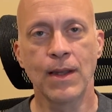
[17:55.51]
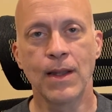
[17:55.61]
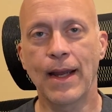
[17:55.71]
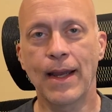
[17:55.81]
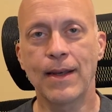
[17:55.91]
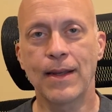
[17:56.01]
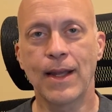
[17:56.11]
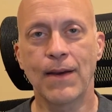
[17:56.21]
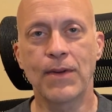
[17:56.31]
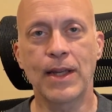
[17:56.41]
I didn't
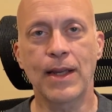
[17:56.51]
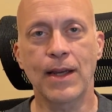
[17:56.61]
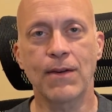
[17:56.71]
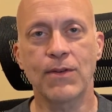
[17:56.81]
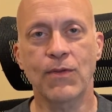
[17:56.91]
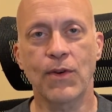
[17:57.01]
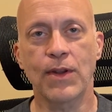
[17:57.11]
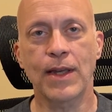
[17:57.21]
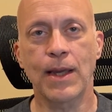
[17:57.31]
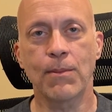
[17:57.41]
have any negatives for
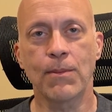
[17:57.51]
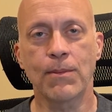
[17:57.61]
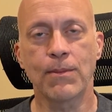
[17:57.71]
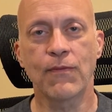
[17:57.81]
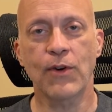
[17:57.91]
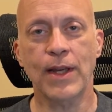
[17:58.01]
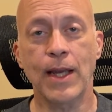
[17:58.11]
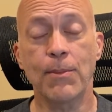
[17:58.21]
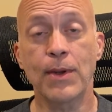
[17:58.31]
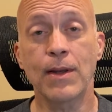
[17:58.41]

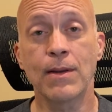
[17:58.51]
camping,